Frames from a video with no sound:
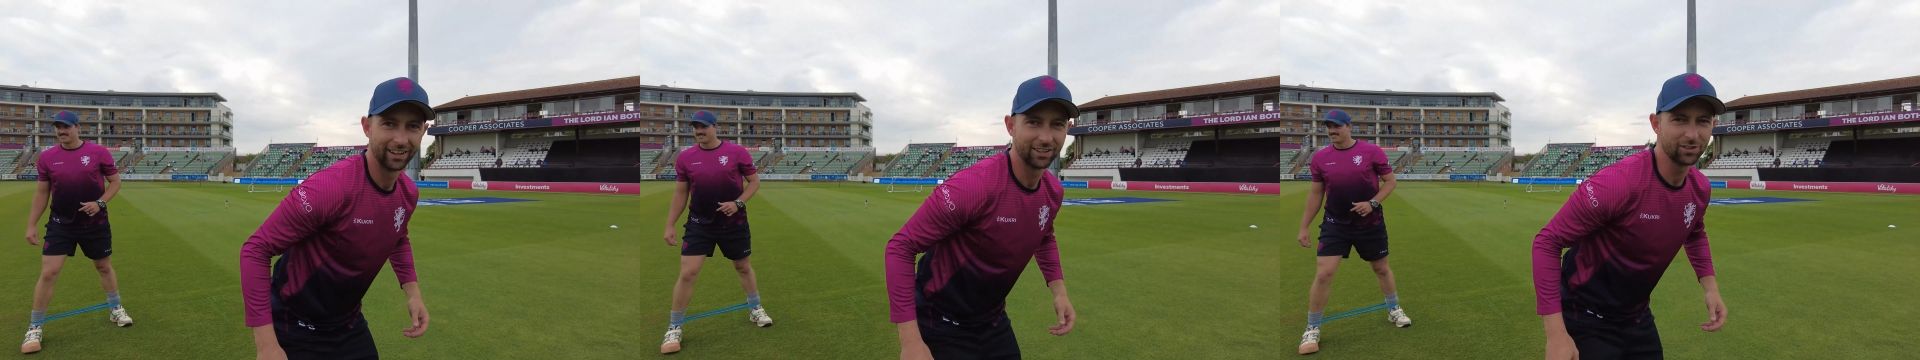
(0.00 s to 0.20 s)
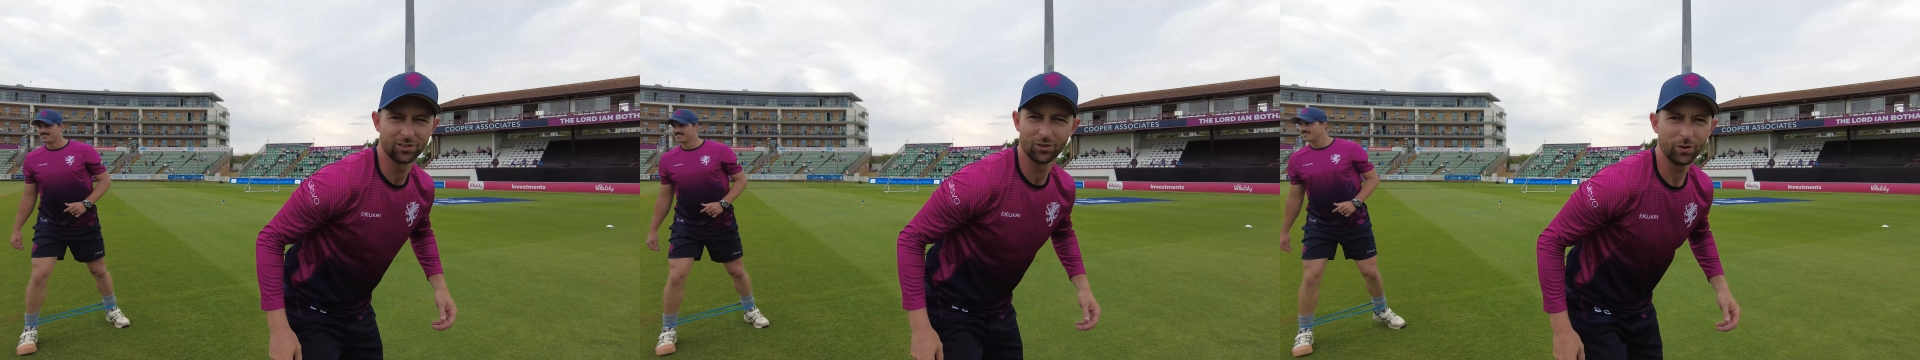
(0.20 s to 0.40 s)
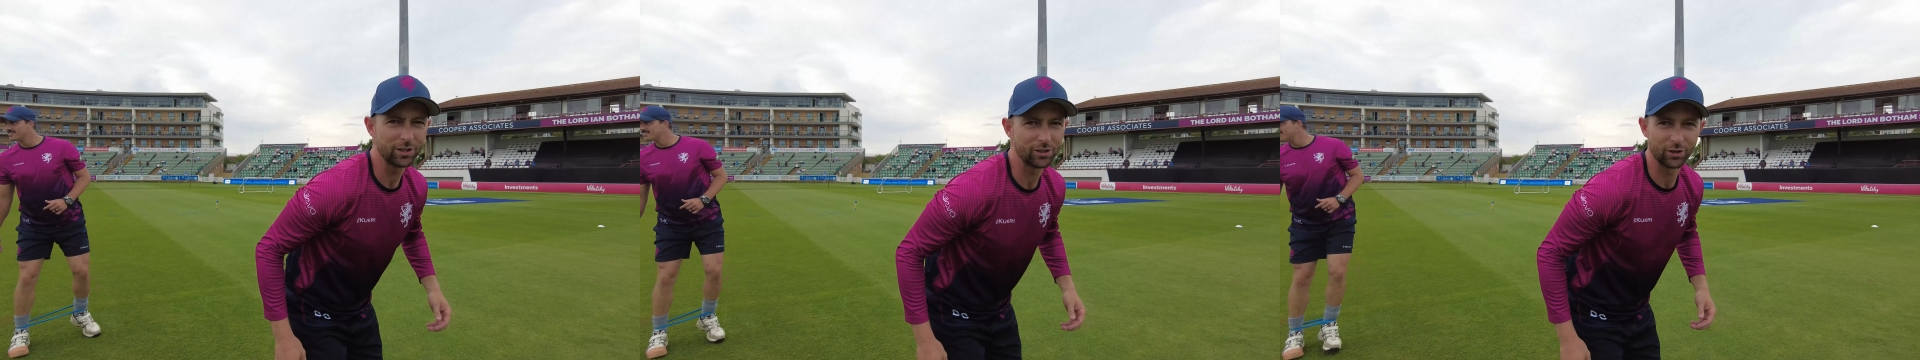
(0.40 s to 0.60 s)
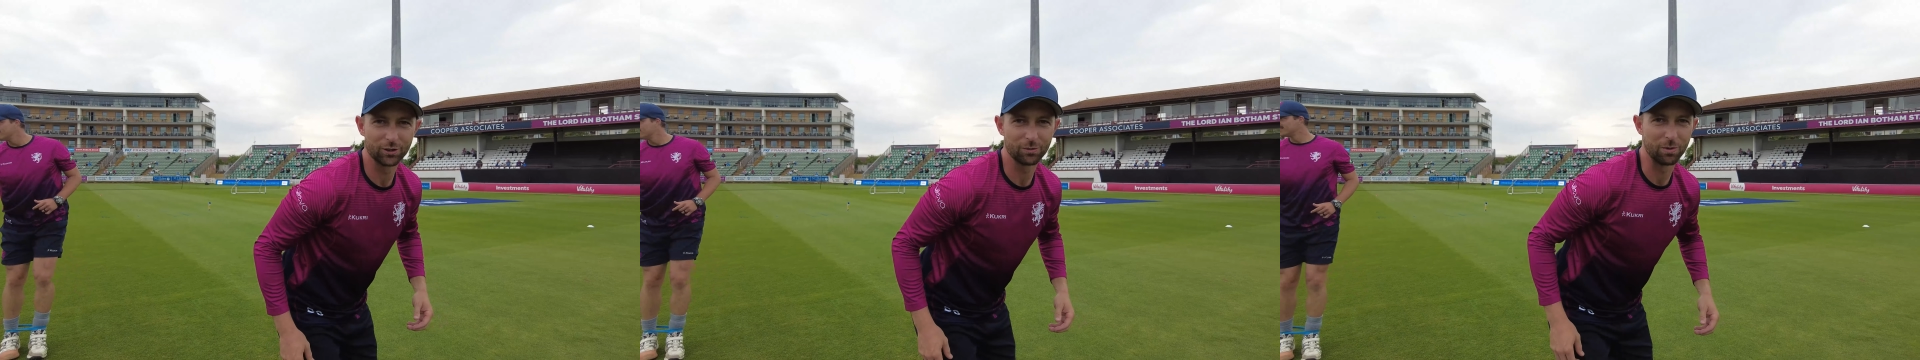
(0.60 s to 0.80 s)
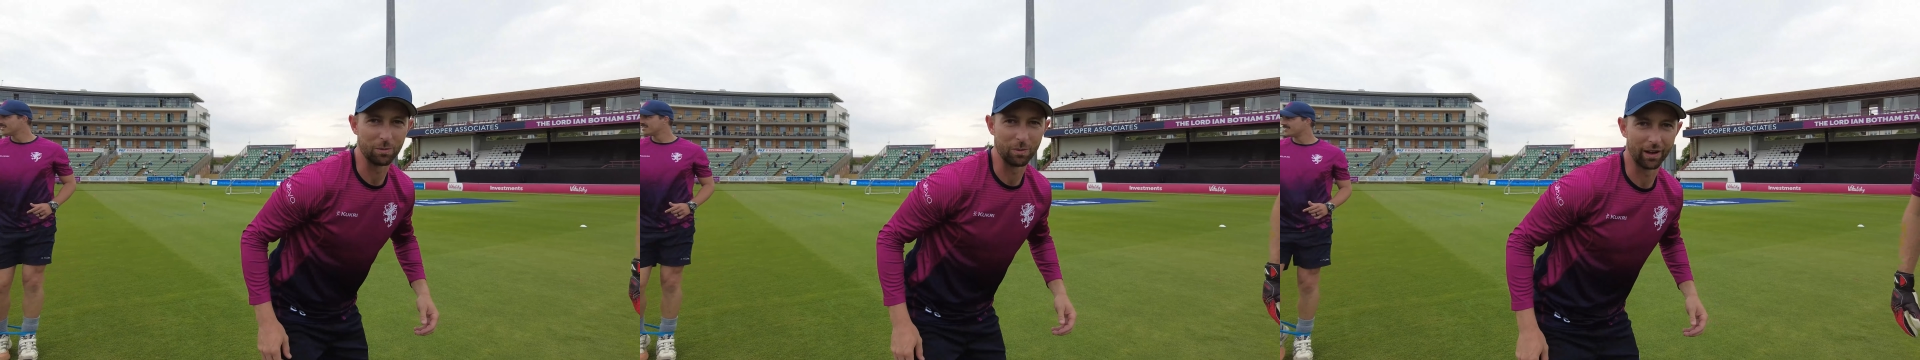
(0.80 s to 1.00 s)
It's always good
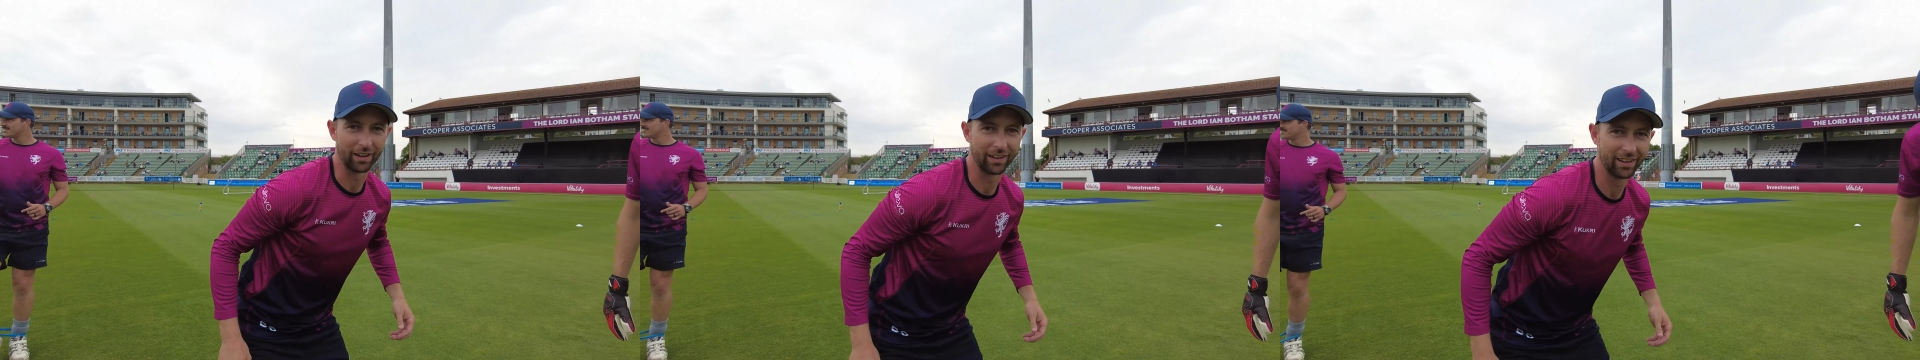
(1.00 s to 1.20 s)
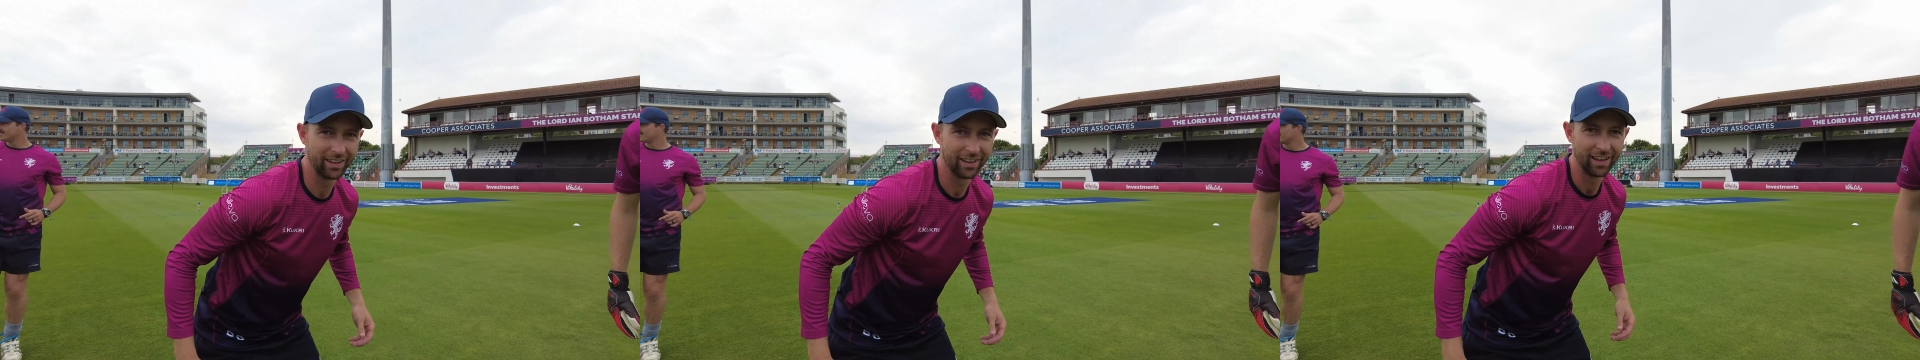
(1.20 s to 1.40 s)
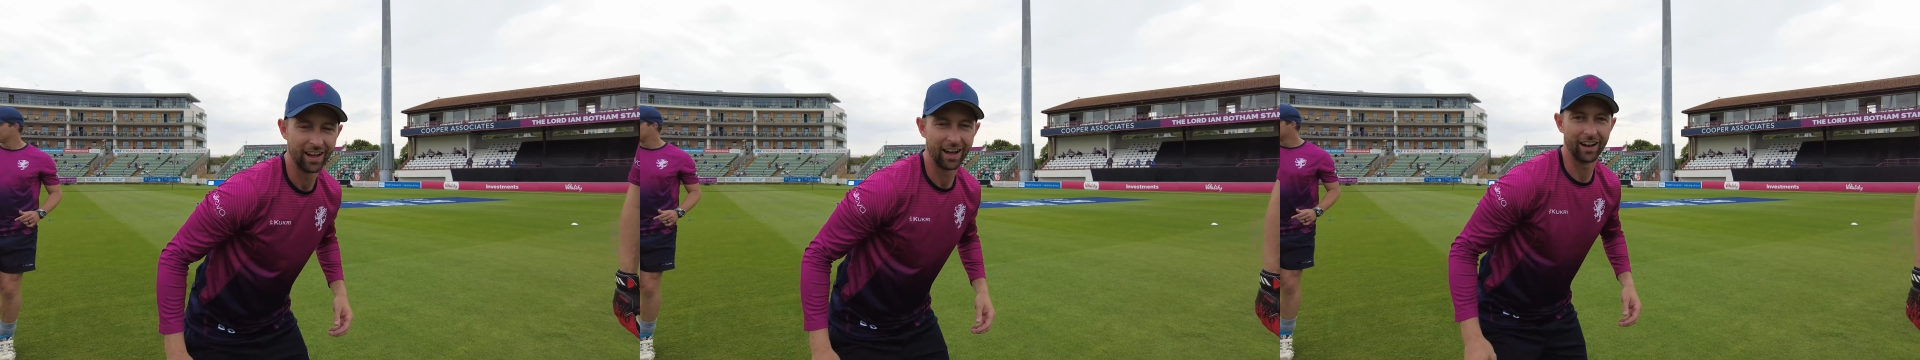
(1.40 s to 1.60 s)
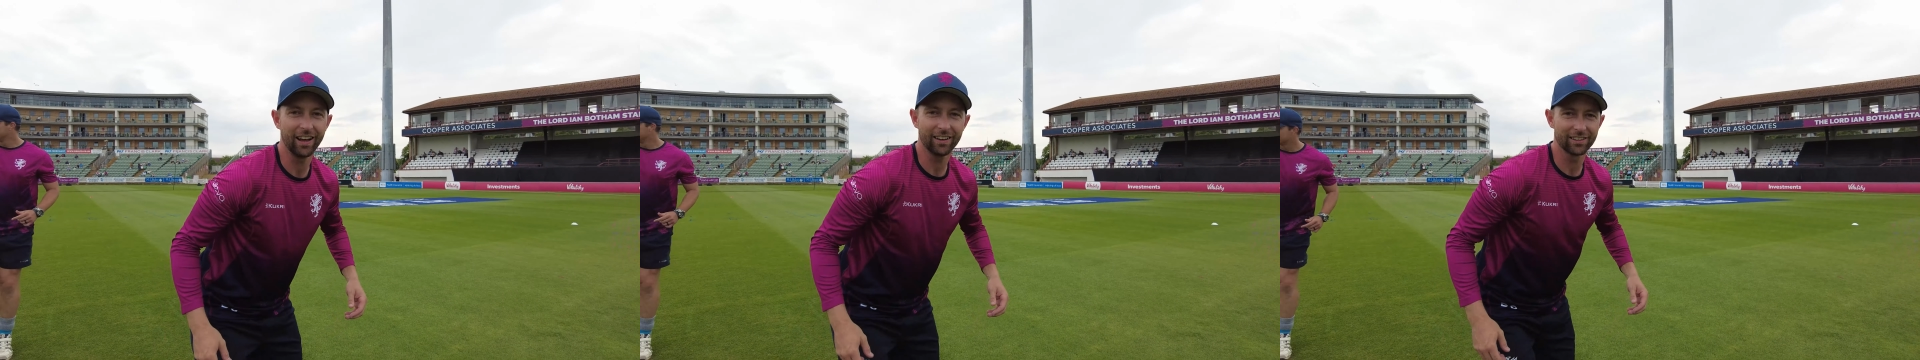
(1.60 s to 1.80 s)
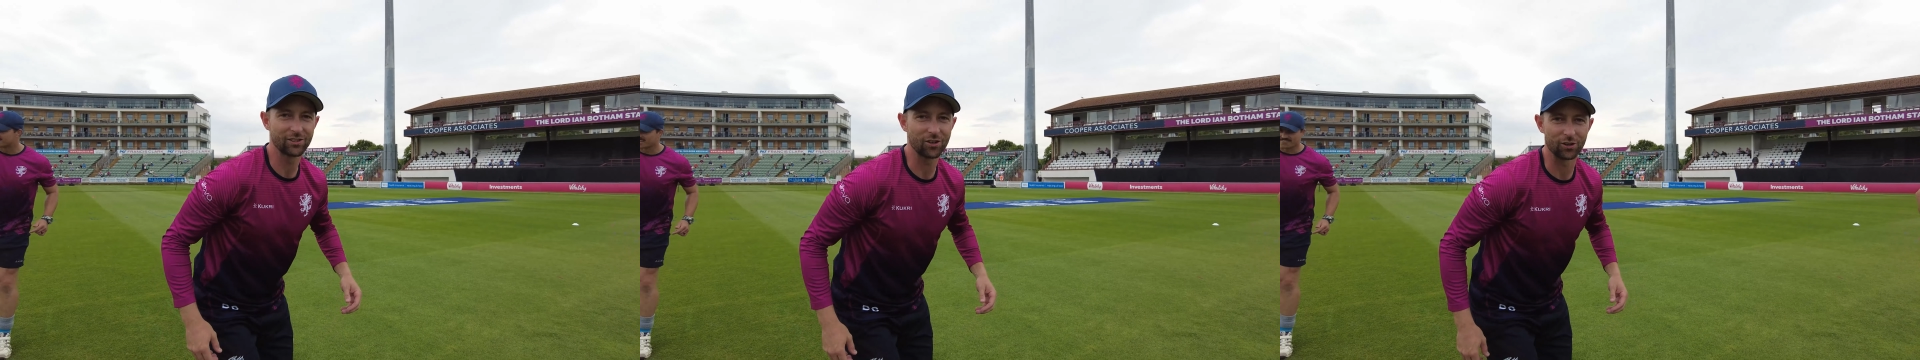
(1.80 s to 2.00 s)
to be back. Yeah. I
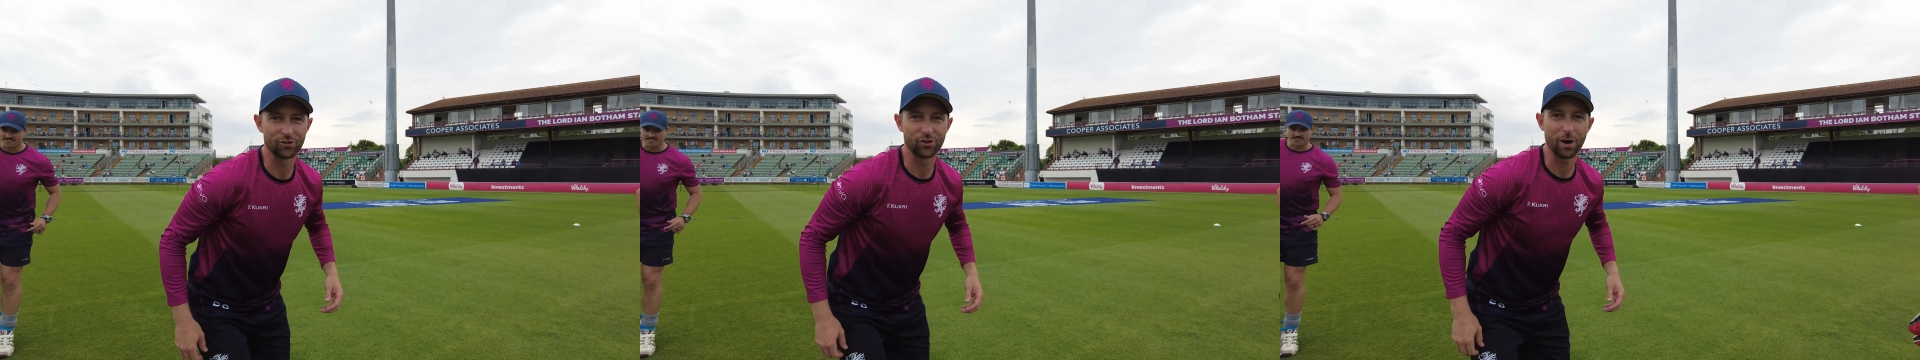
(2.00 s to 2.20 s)
like this Dev,